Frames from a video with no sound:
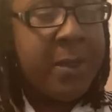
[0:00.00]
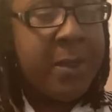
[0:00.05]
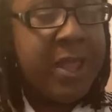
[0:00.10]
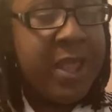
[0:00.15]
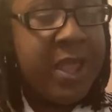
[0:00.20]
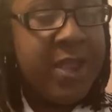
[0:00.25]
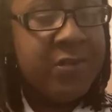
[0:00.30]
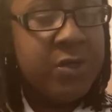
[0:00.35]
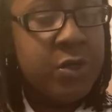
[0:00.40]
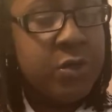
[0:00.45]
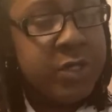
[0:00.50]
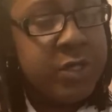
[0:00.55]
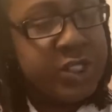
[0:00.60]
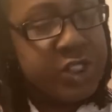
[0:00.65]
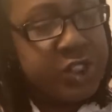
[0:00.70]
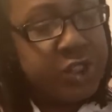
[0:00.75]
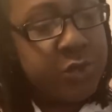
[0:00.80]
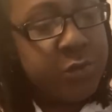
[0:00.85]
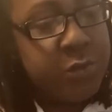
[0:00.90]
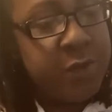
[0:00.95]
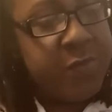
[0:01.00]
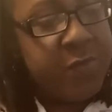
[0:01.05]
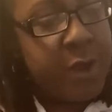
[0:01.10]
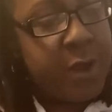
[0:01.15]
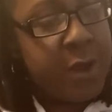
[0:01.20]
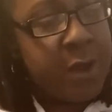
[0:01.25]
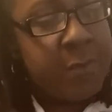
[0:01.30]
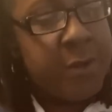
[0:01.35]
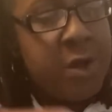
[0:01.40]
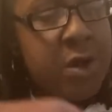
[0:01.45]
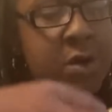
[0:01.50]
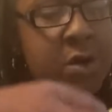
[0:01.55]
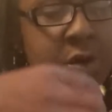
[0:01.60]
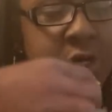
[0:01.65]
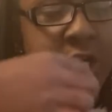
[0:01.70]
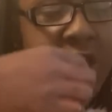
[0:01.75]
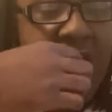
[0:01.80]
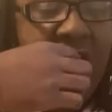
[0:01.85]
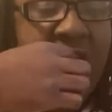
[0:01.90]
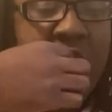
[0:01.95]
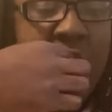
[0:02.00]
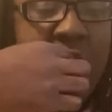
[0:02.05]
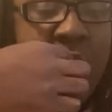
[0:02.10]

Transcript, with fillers: may have a little issue with um Cardi,